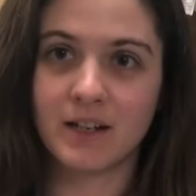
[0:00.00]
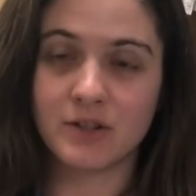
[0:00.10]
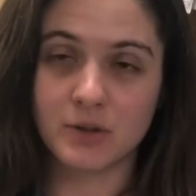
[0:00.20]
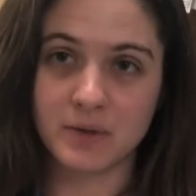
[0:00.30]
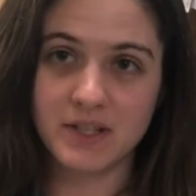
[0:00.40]

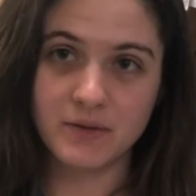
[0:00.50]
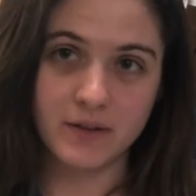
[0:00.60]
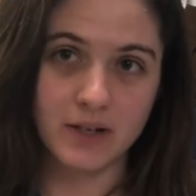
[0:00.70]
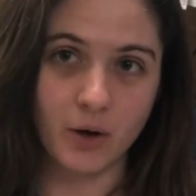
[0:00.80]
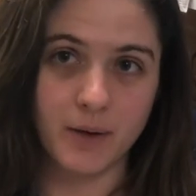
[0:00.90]
So in this
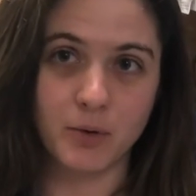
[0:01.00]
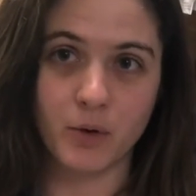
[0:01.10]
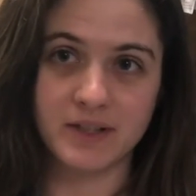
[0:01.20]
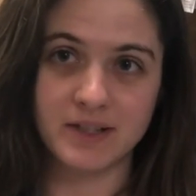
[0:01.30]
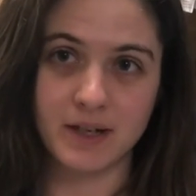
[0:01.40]
video, I'm
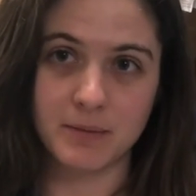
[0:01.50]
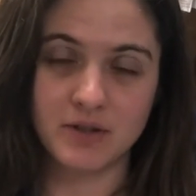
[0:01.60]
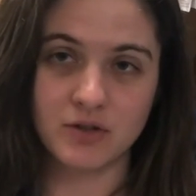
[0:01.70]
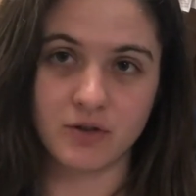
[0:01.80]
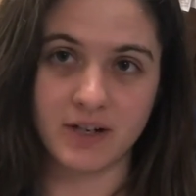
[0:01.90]
going to
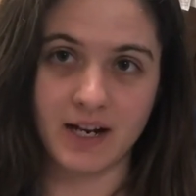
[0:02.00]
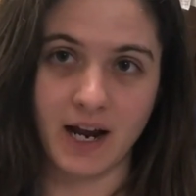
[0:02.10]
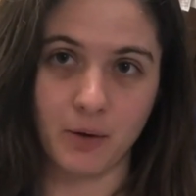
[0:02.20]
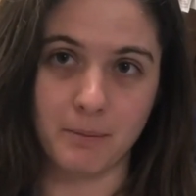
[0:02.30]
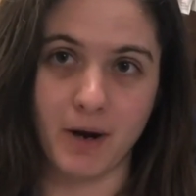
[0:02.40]
demonstrate
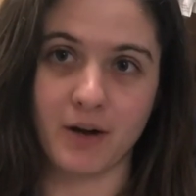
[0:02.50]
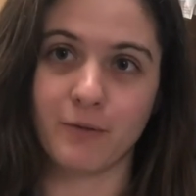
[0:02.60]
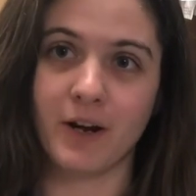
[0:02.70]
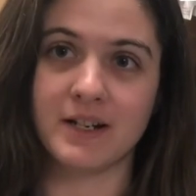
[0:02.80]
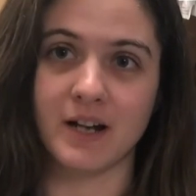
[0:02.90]
how a
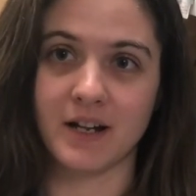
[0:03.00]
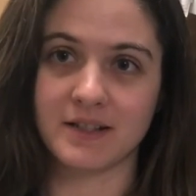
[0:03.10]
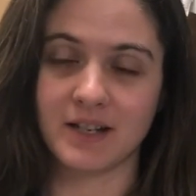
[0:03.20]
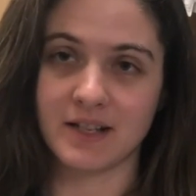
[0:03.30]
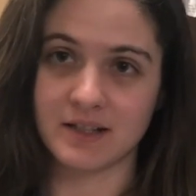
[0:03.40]
modified Knott's
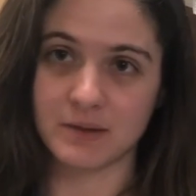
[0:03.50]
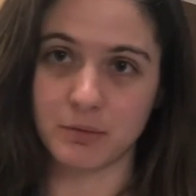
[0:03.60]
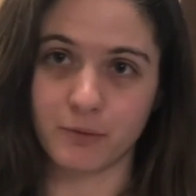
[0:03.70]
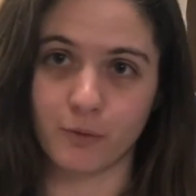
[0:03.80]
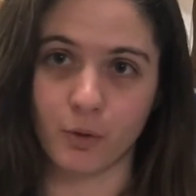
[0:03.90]
test is
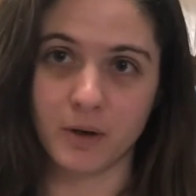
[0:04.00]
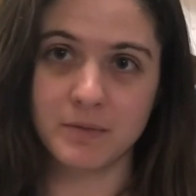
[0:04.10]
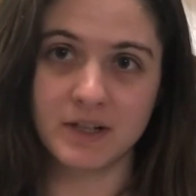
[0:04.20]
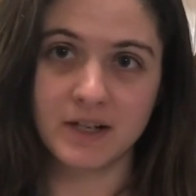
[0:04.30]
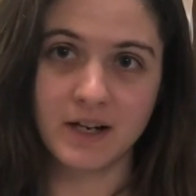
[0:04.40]

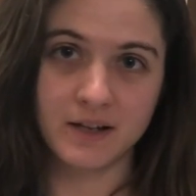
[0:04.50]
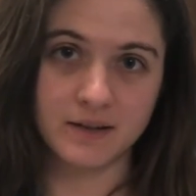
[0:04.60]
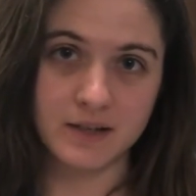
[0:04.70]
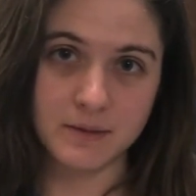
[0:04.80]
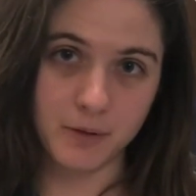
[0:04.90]
performed.
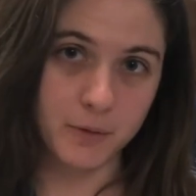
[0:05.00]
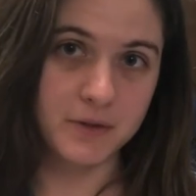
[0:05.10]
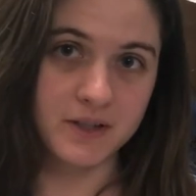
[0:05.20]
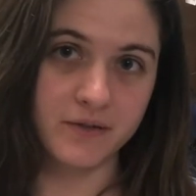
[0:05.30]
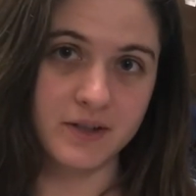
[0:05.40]
The
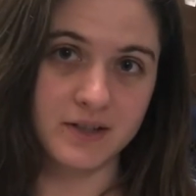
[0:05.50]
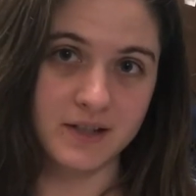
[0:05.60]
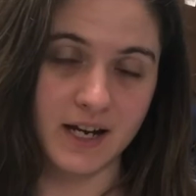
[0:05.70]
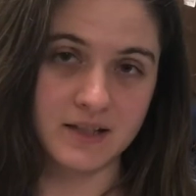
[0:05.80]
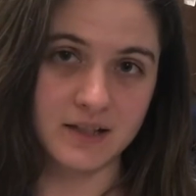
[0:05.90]
purpose of this
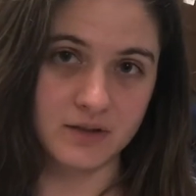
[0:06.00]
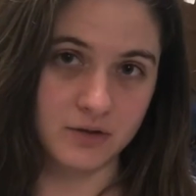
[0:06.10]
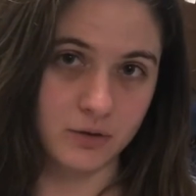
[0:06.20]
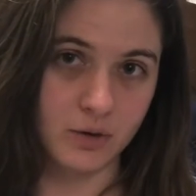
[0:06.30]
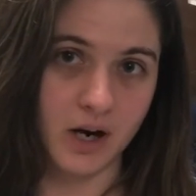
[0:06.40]
test is
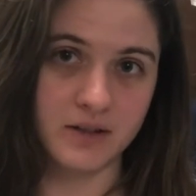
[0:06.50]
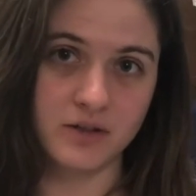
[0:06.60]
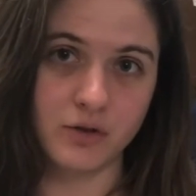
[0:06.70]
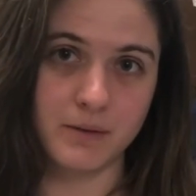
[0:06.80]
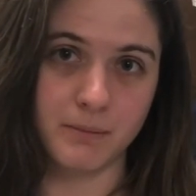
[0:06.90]
to
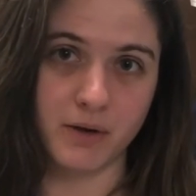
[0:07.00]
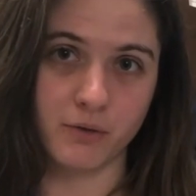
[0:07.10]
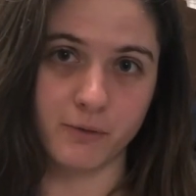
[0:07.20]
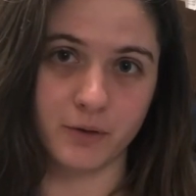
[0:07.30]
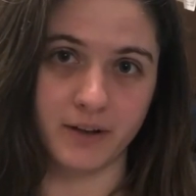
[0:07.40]
concentrate
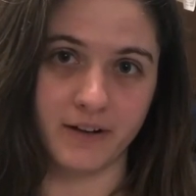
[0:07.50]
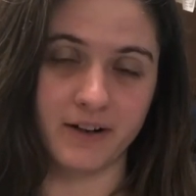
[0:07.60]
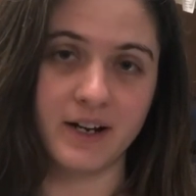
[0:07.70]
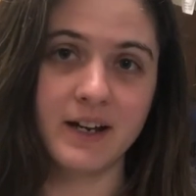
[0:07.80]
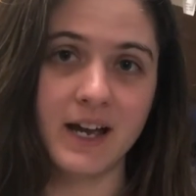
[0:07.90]

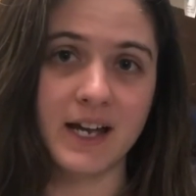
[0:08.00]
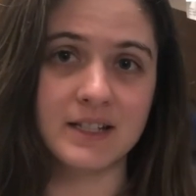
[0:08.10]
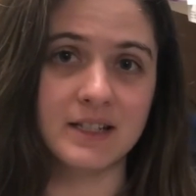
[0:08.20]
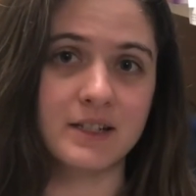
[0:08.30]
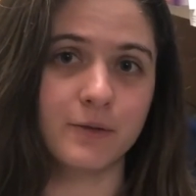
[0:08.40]
microfilaria and
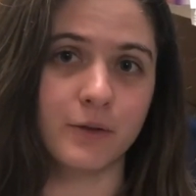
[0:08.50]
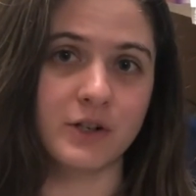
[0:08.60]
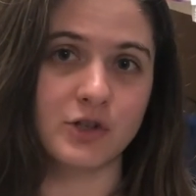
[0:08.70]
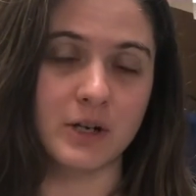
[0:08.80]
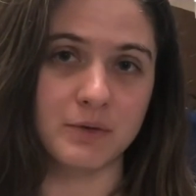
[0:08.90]
to
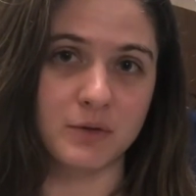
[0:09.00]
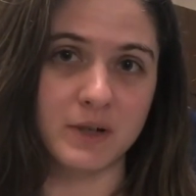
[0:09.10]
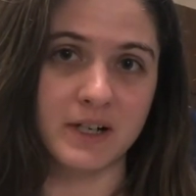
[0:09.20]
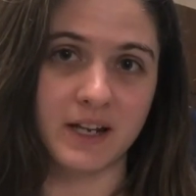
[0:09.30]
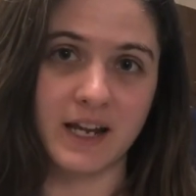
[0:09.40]
differentiate
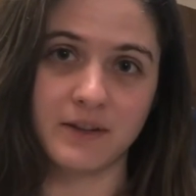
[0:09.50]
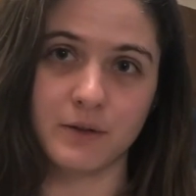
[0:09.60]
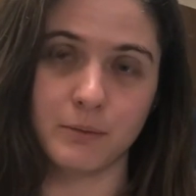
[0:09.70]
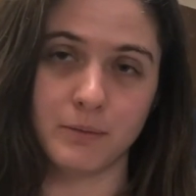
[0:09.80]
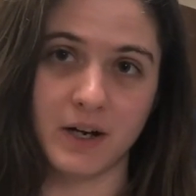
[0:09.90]
between
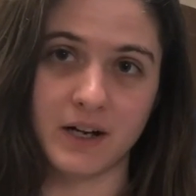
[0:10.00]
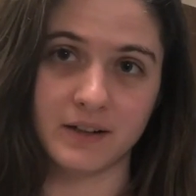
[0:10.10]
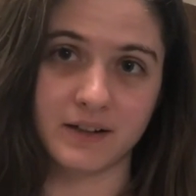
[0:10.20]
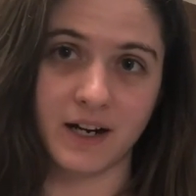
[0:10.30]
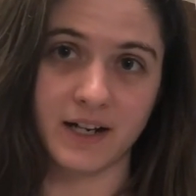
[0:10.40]

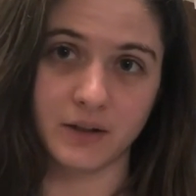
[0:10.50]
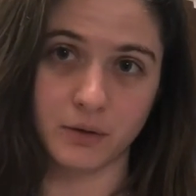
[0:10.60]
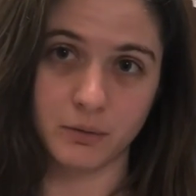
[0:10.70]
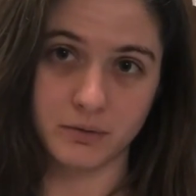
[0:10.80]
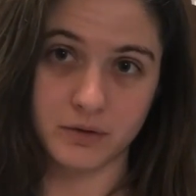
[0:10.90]

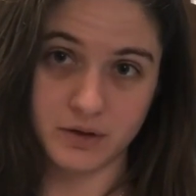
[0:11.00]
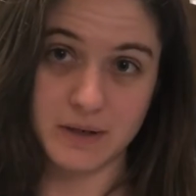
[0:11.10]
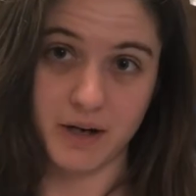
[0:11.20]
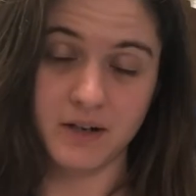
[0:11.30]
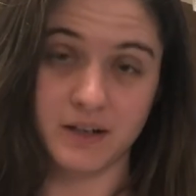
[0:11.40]

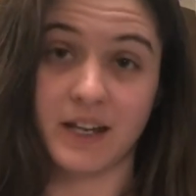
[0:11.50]
acanthochylonema,